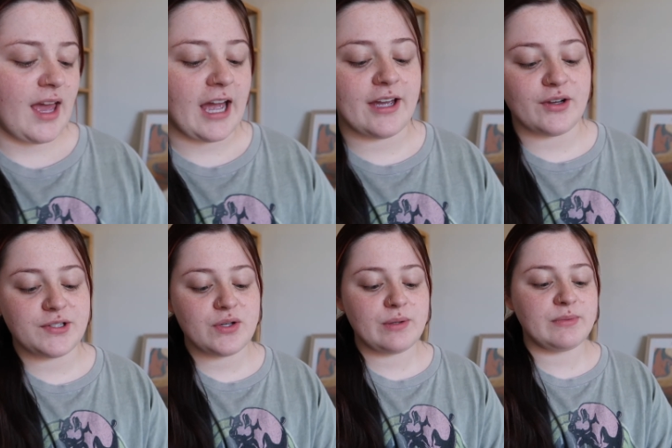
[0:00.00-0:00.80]
I
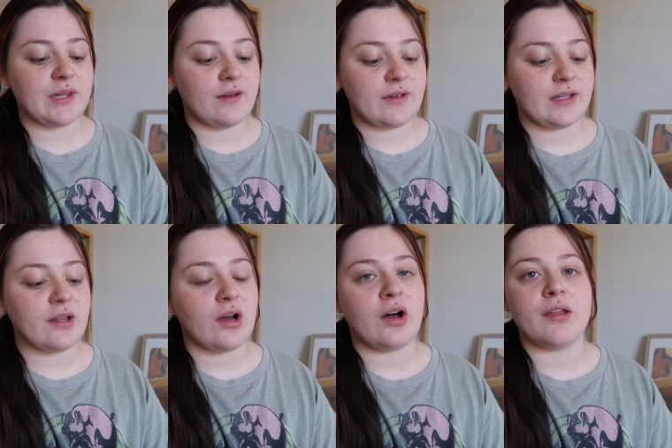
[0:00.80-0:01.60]
also am loving
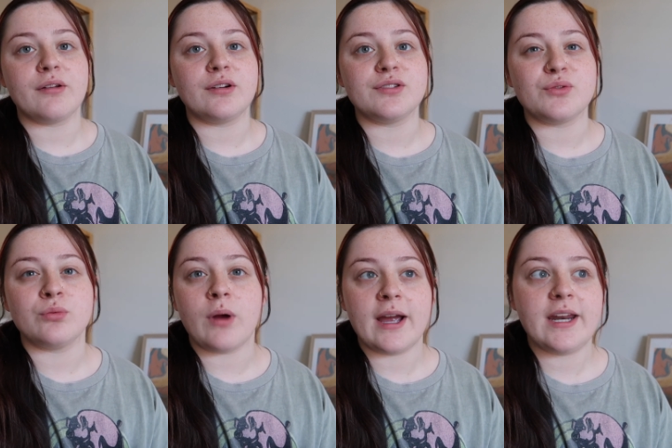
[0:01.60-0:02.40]
the author's
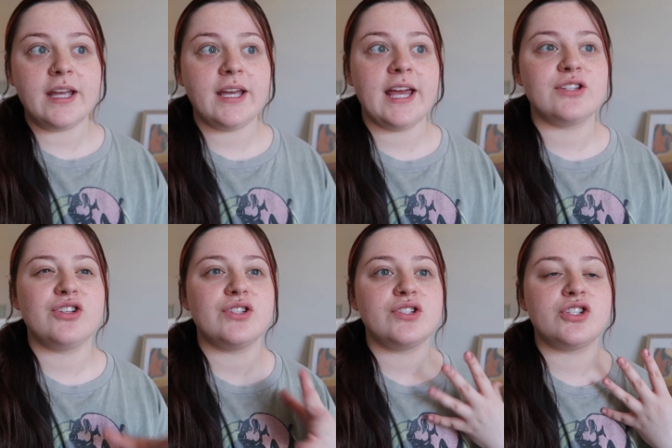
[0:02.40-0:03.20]
writing. It's
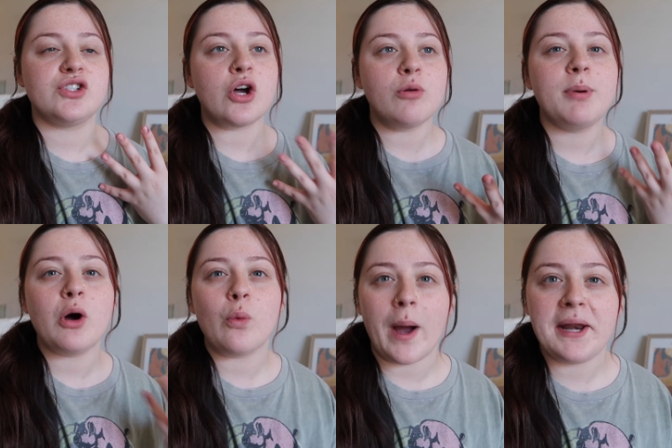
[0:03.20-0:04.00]
just so
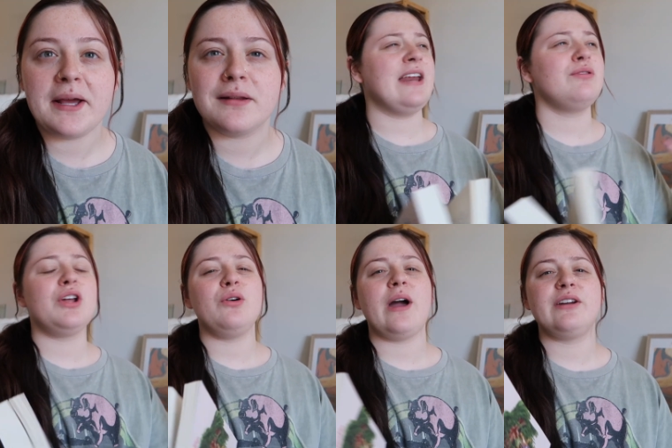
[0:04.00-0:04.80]
poetic. I don't
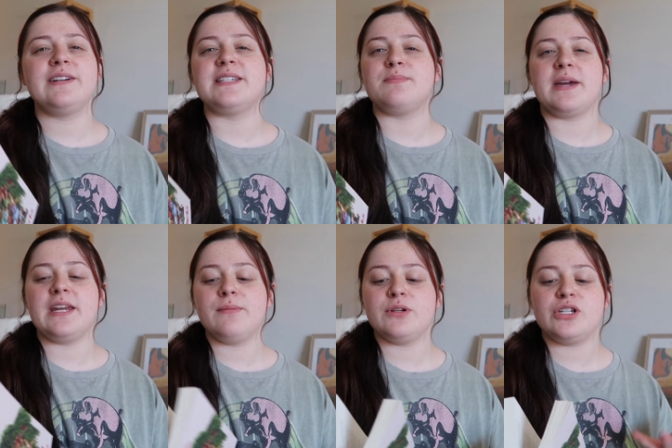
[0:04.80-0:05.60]
know how to explain
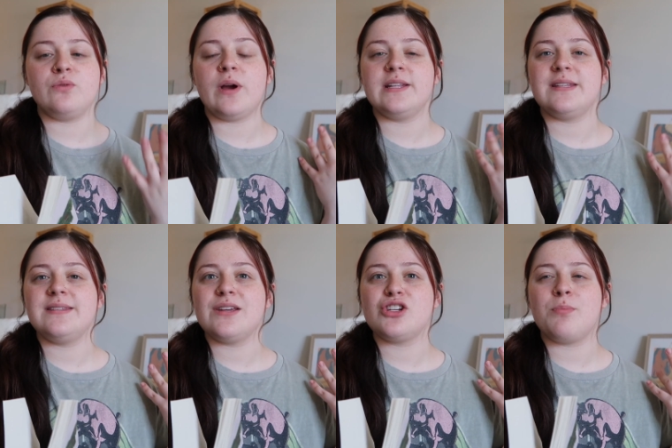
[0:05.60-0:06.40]
it, but she writes in
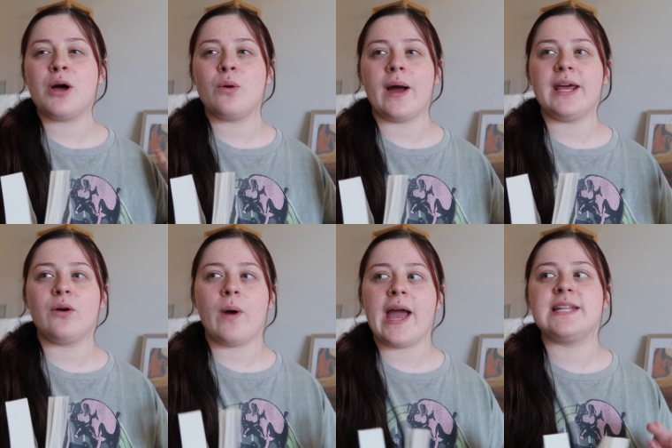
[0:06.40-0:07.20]
such a
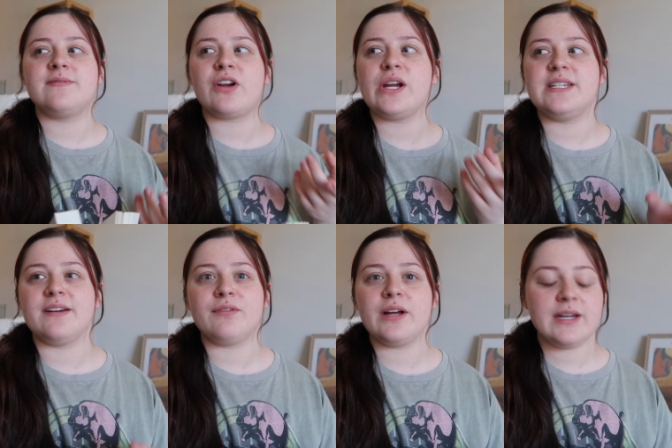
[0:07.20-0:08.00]
poetic way. It's very
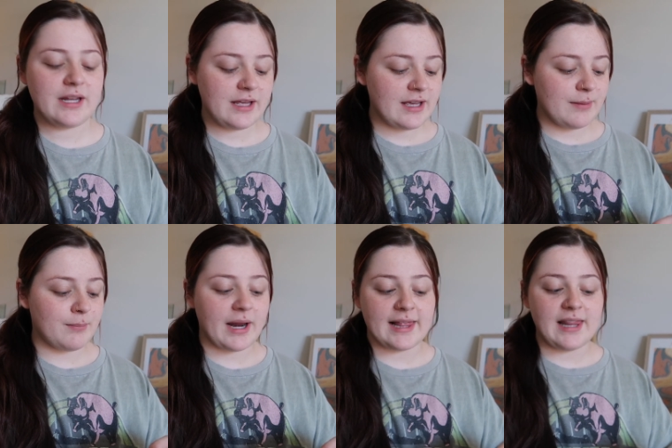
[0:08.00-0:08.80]
different,
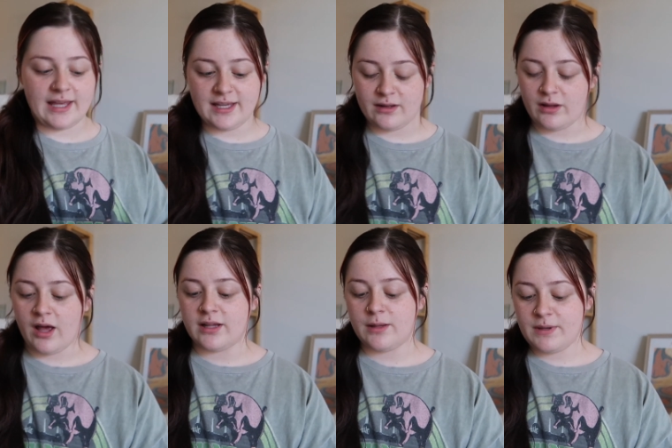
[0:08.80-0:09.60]
but I like it a
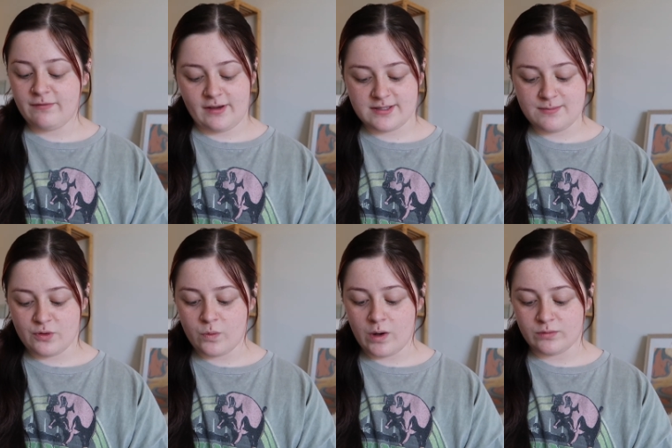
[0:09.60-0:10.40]
lot. Let me find some
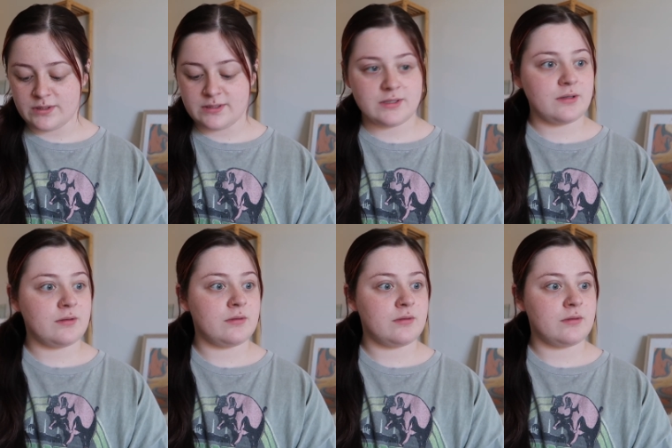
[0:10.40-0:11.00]
quotes.